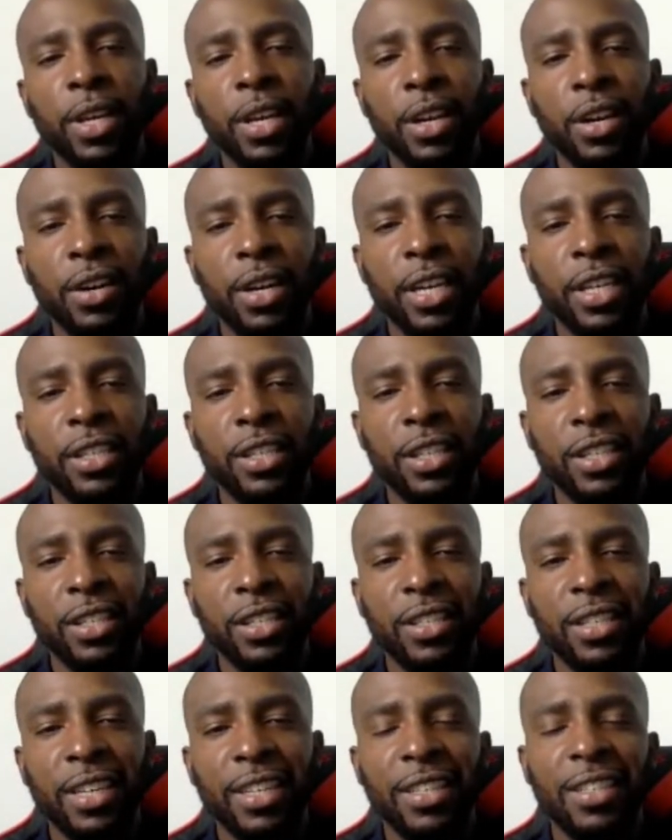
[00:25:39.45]
and it's
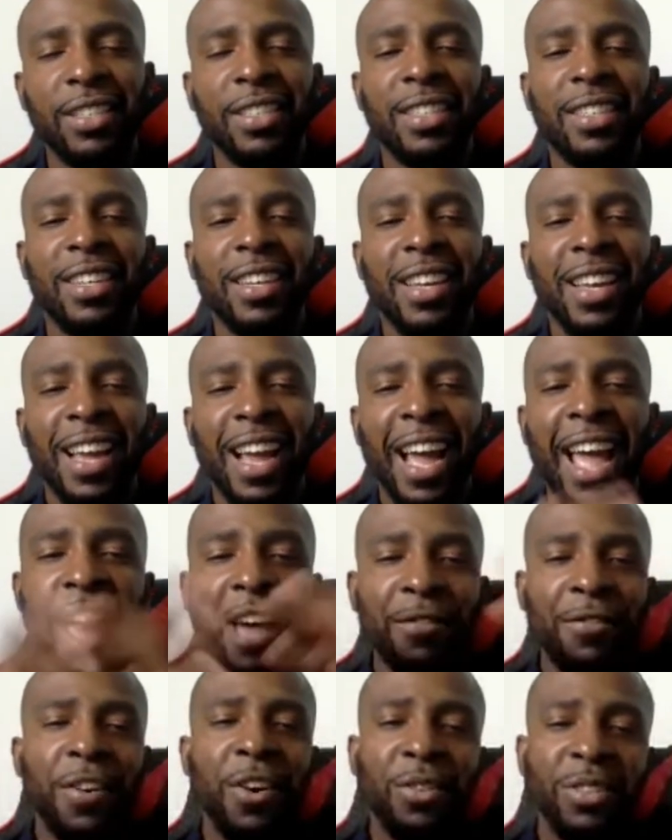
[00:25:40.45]
just I
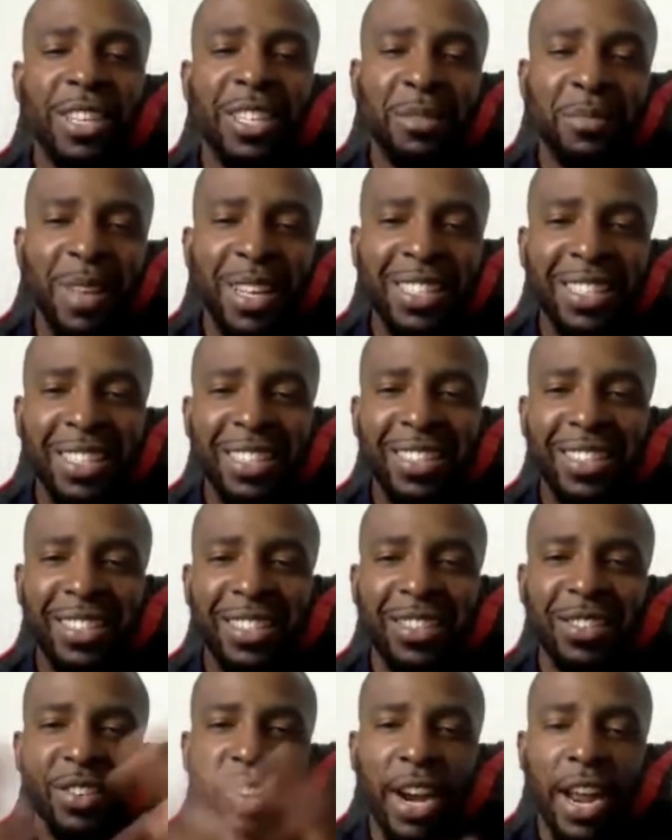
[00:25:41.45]
have fun with this
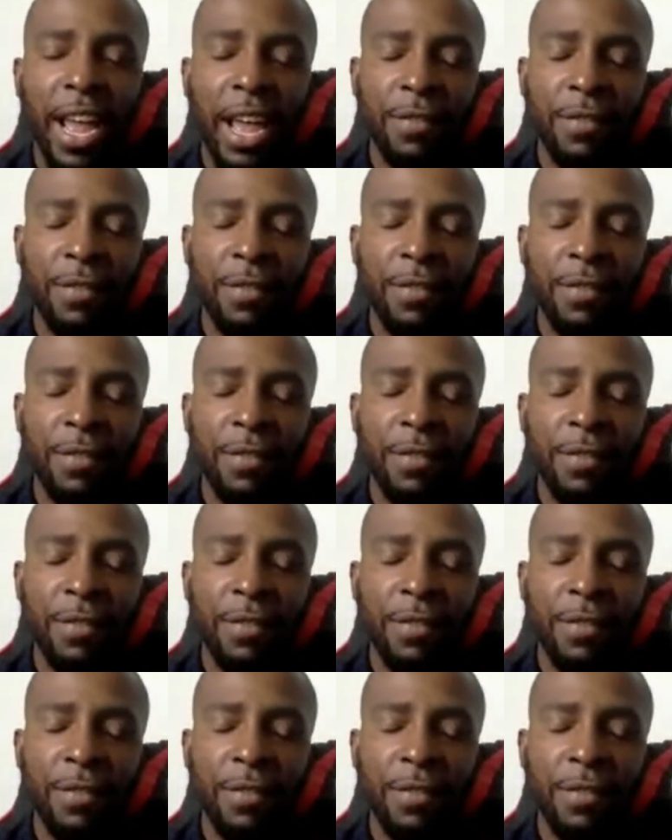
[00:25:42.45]
business, right?